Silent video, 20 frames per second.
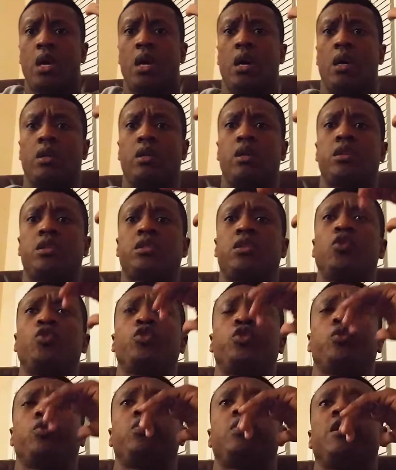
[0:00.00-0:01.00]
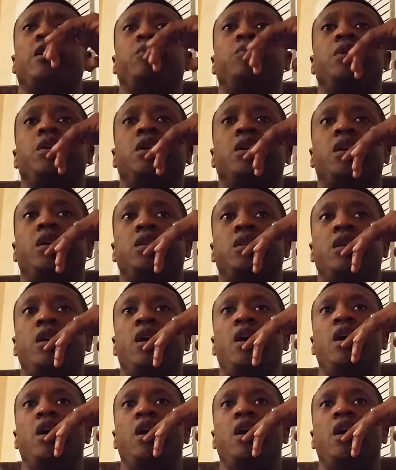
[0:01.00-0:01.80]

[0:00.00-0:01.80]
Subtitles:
a social thing, because